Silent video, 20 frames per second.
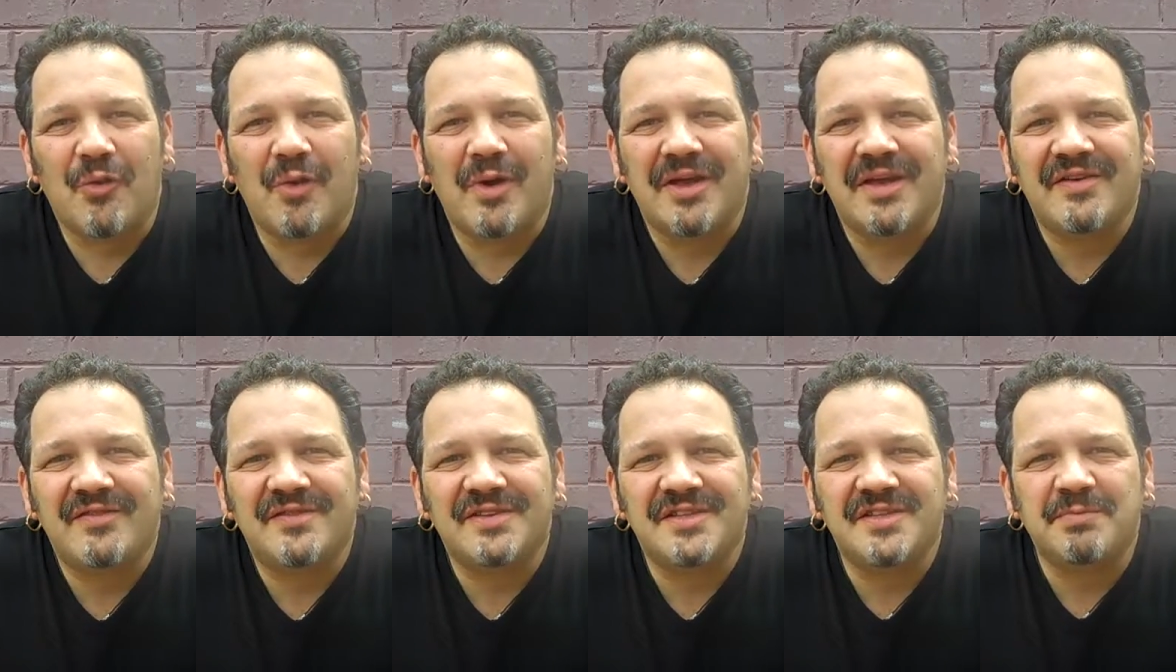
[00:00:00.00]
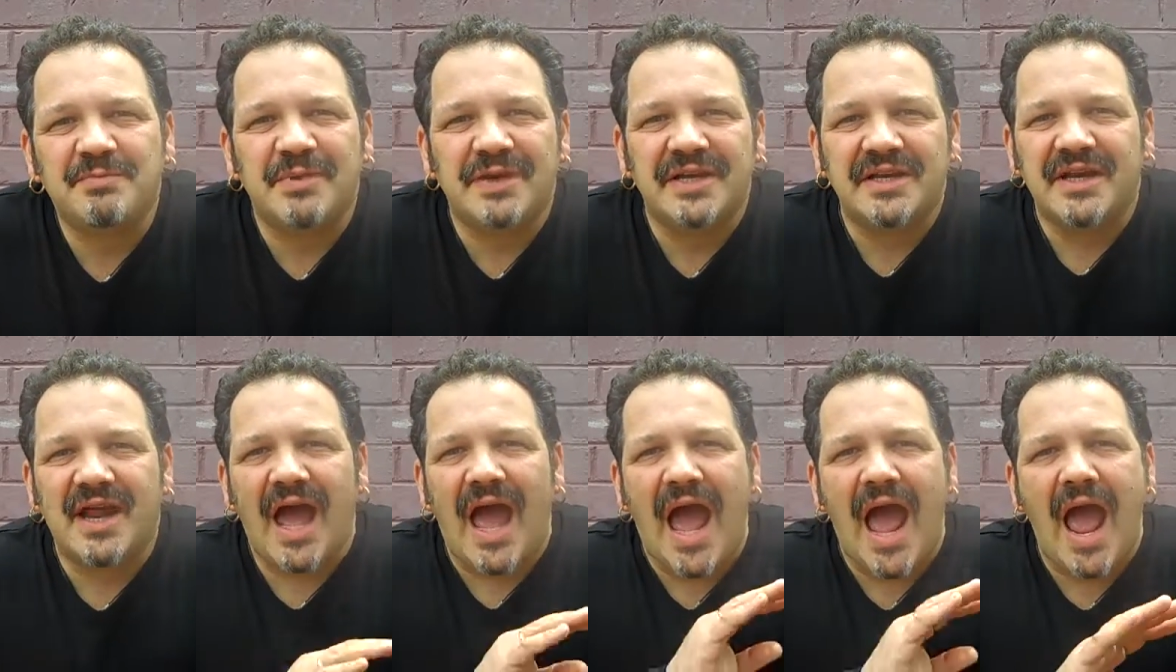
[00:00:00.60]
where you've just
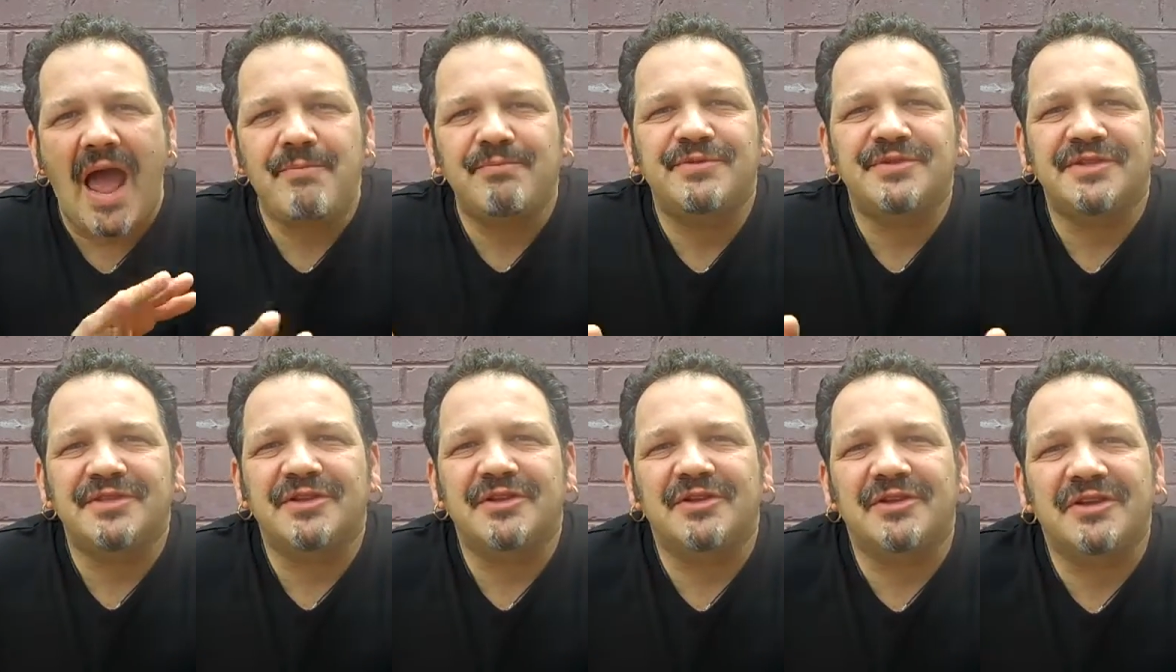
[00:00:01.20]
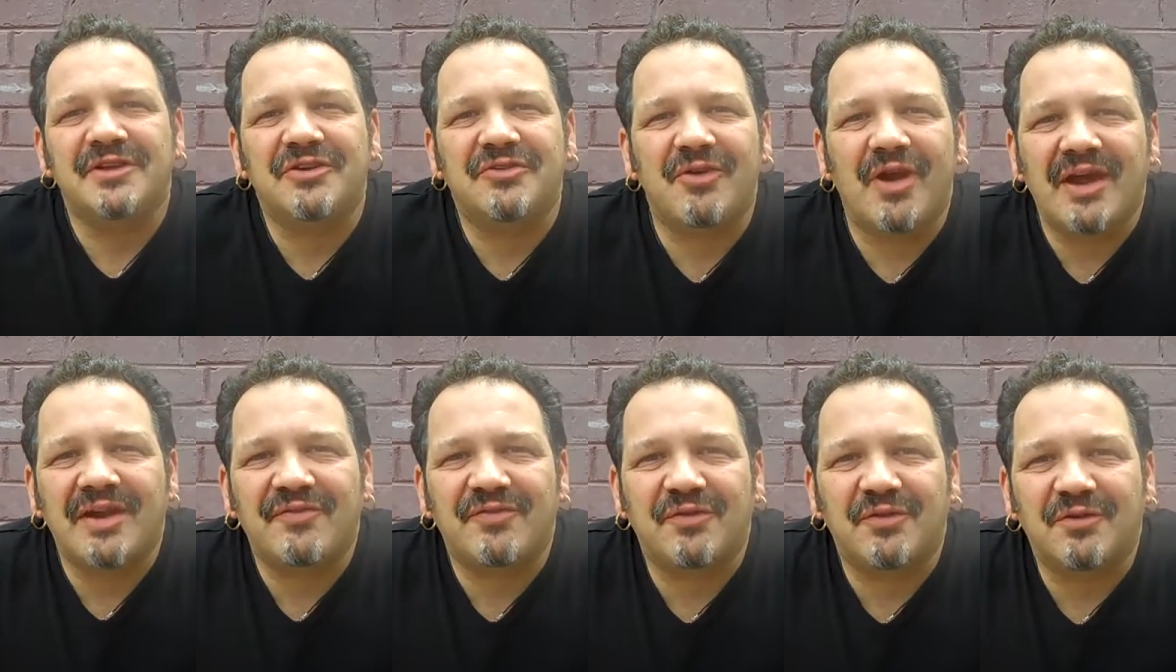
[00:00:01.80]
been absolutely
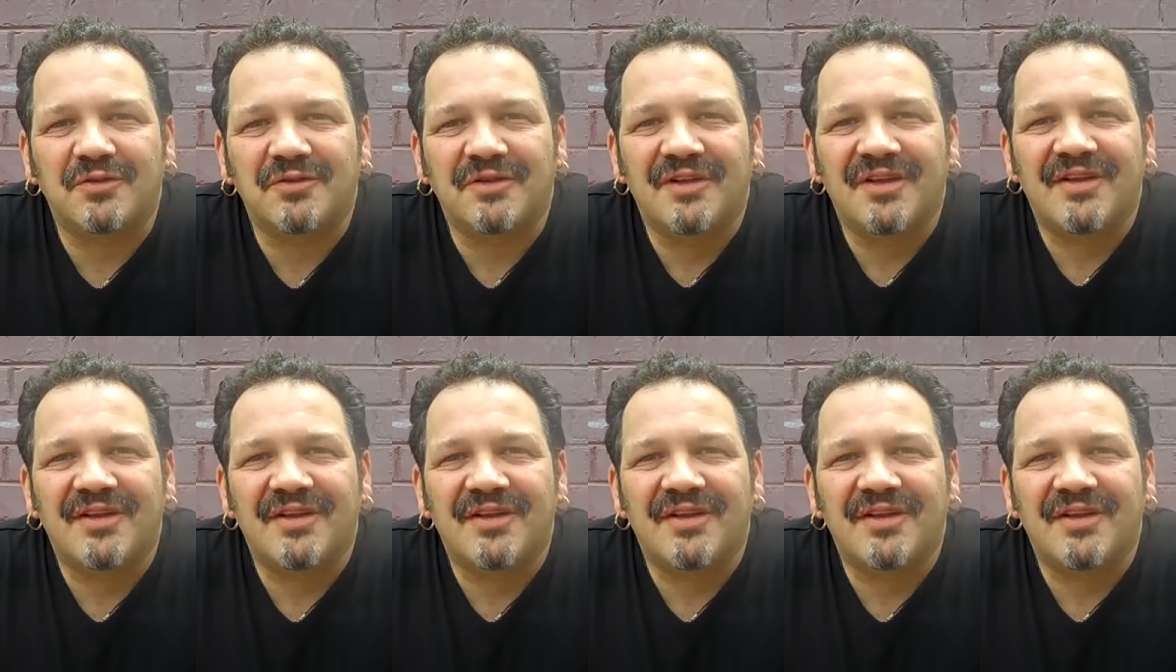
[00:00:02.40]
grateful